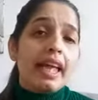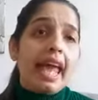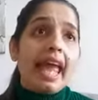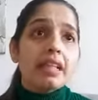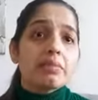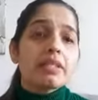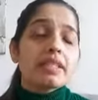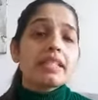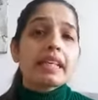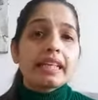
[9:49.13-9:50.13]
helps
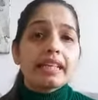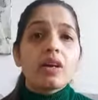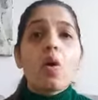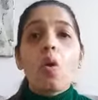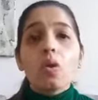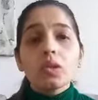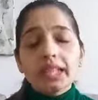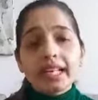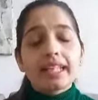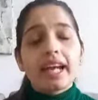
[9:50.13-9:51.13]
us clear all
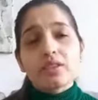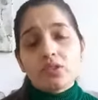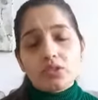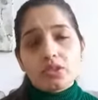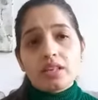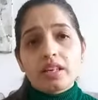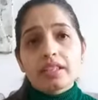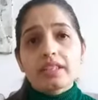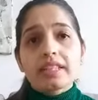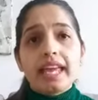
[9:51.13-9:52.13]
that kind of
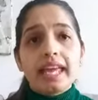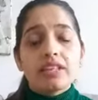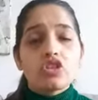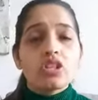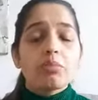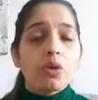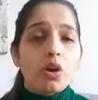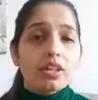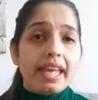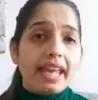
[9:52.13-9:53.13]
stuck energy,
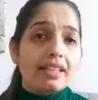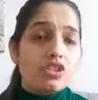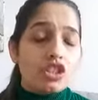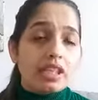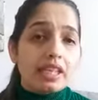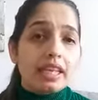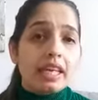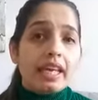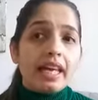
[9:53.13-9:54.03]
blocked energy.